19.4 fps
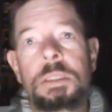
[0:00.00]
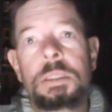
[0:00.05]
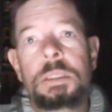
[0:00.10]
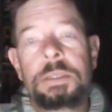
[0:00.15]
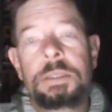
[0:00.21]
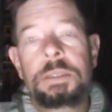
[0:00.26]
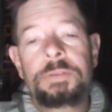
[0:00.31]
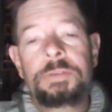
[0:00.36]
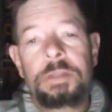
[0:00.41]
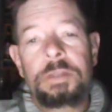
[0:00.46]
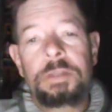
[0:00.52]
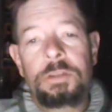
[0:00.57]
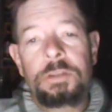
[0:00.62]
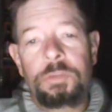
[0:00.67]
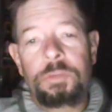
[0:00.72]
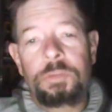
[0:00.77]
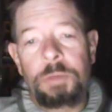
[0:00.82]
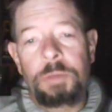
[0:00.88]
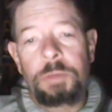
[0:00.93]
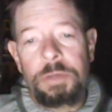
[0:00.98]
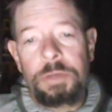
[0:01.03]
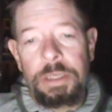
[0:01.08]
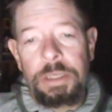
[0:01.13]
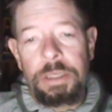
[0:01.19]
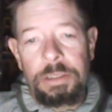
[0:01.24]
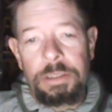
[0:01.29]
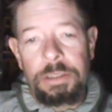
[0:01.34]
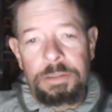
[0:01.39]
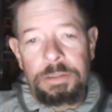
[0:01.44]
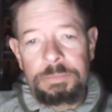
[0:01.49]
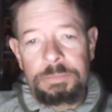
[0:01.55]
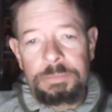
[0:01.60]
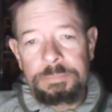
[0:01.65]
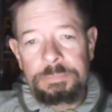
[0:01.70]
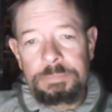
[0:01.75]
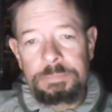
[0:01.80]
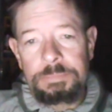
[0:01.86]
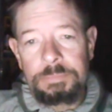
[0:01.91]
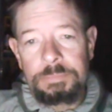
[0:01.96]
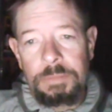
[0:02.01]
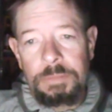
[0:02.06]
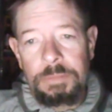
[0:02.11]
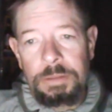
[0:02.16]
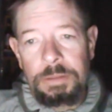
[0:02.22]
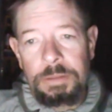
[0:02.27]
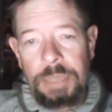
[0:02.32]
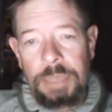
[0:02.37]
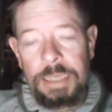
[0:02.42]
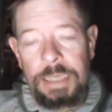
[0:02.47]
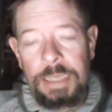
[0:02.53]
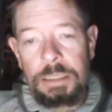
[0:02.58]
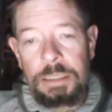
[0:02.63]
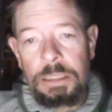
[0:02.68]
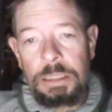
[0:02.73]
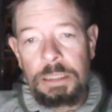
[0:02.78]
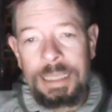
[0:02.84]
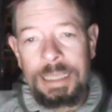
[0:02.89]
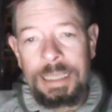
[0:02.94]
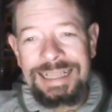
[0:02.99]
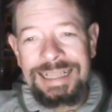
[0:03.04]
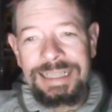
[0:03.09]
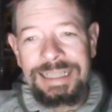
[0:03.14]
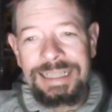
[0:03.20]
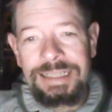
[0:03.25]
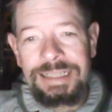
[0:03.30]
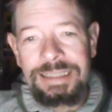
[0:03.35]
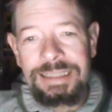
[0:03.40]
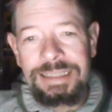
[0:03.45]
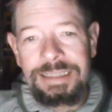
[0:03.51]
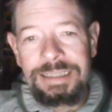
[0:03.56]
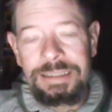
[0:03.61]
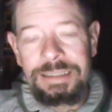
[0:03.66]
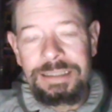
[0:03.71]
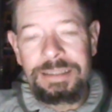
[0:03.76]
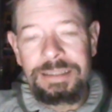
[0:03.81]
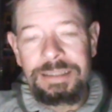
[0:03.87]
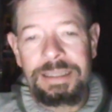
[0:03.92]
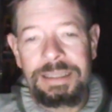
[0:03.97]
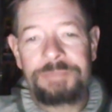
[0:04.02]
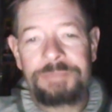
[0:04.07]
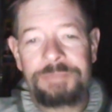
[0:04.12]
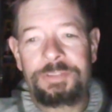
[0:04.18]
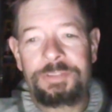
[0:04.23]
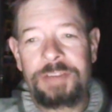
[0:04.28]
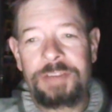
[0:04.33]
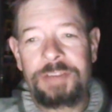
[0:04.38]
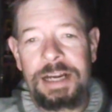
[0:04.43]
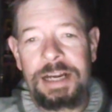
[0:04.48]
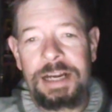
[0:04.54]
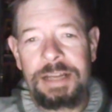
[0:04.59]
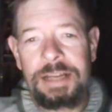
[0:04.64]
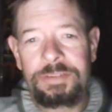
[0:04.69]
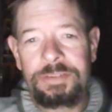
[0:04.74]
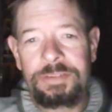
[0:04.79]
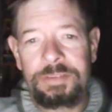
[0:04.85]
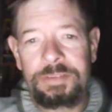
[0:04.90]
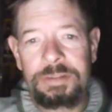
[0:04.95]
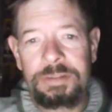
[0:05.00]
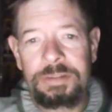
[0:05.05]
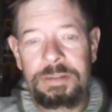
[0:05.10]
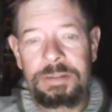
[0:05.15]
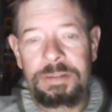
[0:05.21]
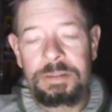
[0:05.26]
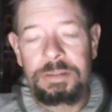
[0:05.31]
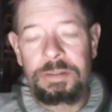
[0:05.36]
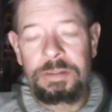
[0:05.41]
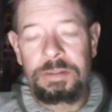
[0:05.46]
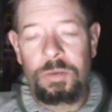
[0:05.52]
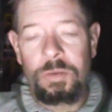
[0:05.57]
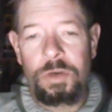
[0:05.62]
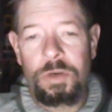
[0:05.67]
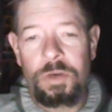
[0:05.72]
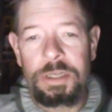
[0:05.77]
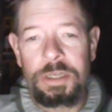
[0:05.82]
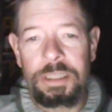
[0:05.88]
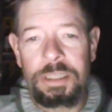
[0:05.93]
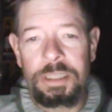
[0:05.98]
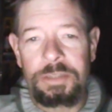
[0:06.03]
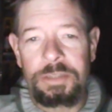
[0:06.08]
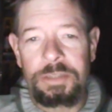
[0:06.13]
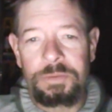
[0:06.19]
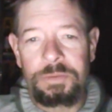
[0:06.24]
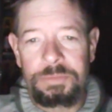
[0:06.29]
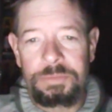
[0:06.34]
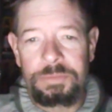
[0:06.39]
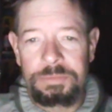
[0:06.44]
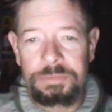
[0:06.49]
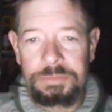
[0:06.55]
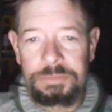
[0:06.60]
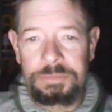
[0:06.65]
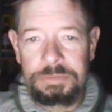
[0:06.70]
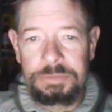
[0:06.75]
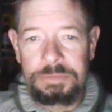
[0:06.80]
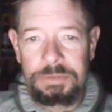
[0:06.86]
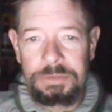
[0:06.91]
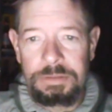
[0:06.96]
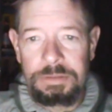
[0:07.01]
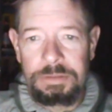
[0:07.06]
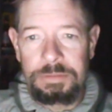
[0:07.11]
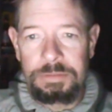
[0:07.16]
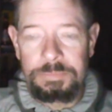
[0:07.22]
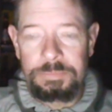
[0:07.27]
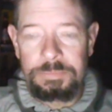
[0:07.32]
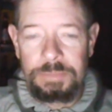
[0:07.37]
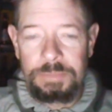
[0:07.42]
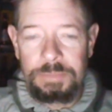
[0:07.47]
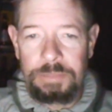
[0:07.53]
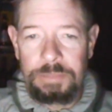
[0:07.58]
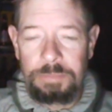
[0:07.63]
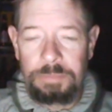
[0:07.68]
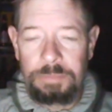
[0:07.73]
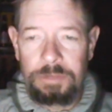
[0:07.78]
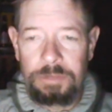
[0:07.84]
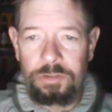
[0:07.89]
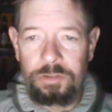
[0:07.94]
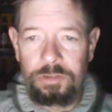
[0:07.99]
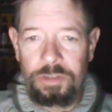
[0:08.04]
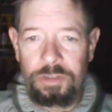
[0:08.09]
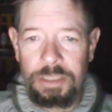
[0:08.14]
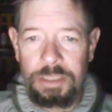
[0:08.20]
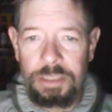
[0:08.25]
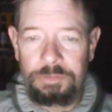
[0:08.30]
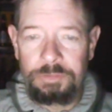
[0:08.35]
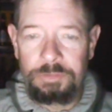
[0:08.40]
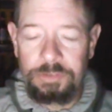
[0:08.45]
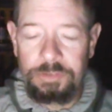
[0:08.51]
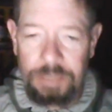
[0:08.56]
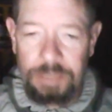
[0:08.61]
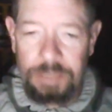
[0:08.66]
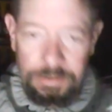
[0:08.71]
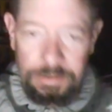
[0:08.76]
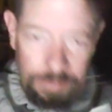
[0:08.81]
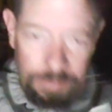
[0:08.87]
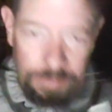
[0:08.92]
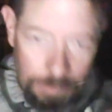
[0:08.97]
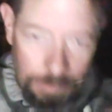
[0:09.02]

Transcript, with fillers: there's a little smoke here. Like, emphasize the word little as much as you can emphasize it.